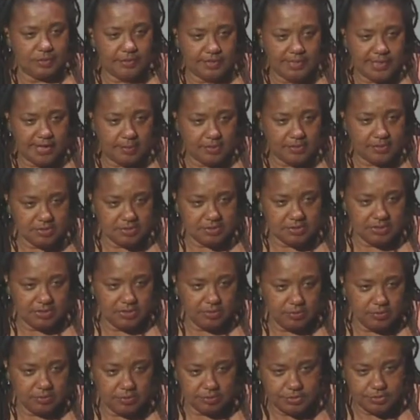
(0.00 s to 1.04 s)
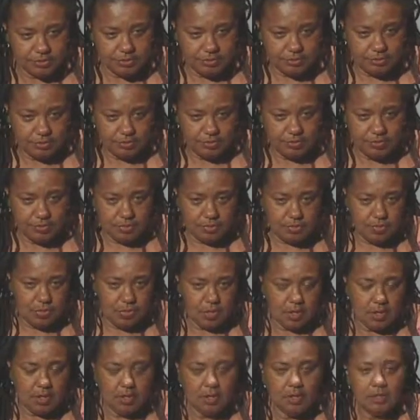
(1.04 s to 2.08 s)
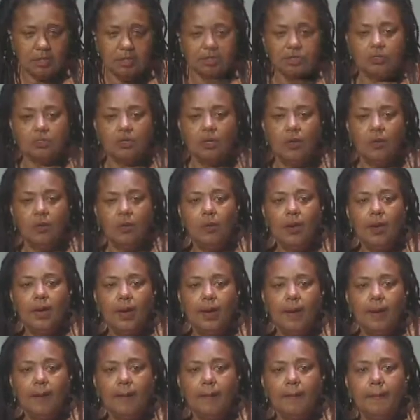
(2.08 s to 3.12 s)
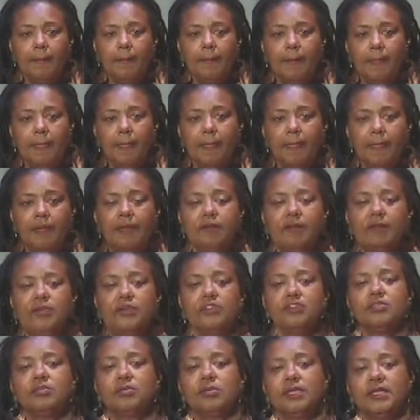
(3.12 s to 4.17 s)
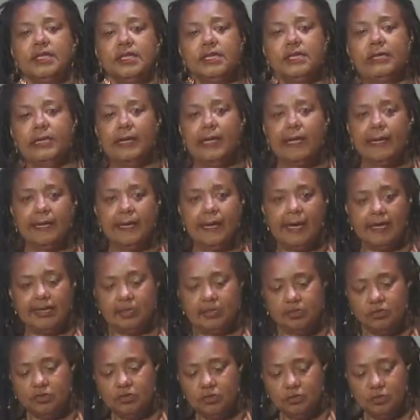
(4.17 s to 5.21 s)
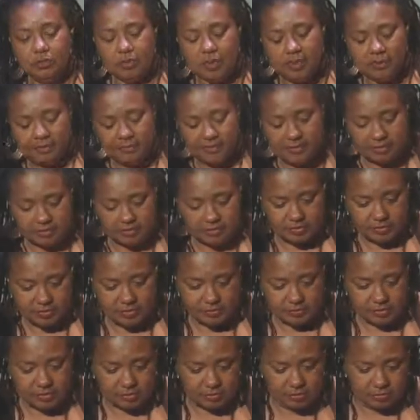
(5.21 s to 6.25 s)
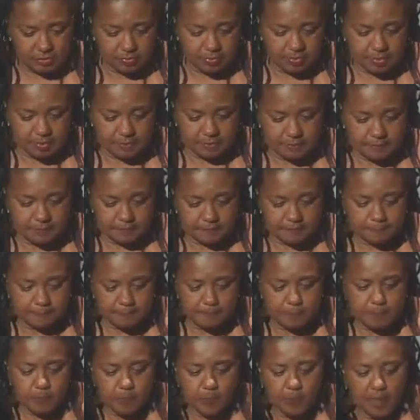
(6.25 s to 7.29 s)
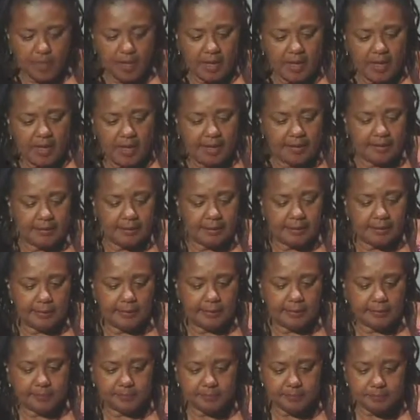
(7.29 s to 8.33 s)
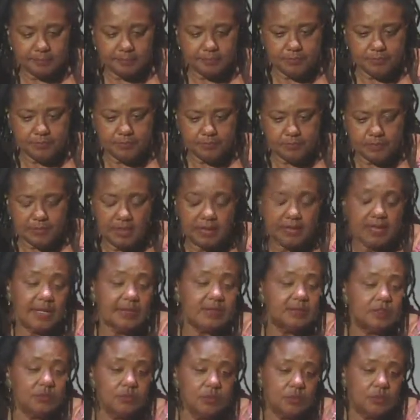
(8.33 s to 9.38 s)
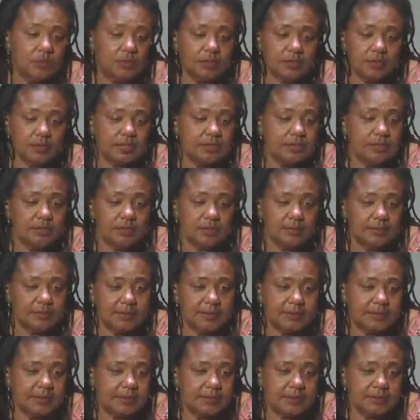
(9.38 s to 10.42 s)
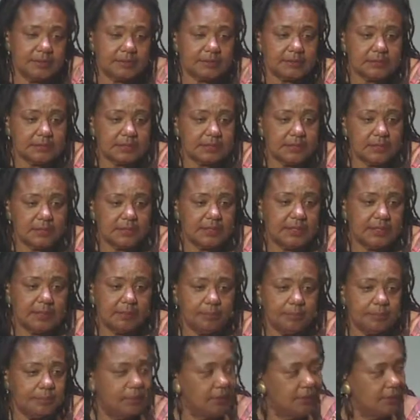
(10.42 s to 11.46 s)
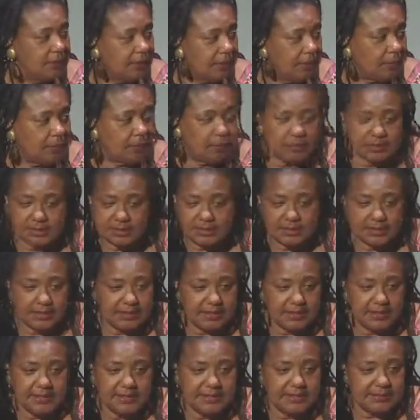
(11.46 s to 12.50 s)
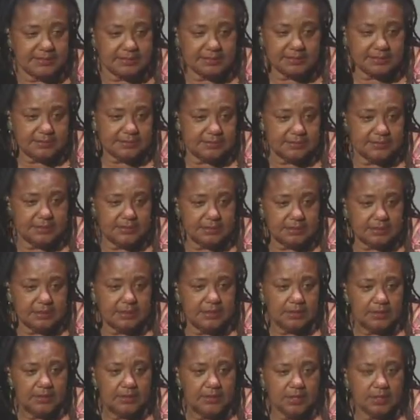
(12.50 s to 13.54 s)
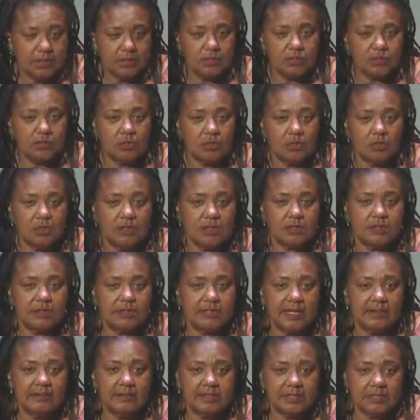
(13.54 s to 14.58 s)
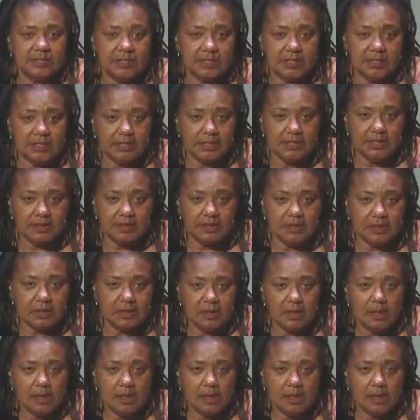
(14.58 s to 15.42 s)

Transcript: the damage that it would do? So eventually I got into a foster care situation, and that didn't work either because at that point I wasn't a kid. And so at 17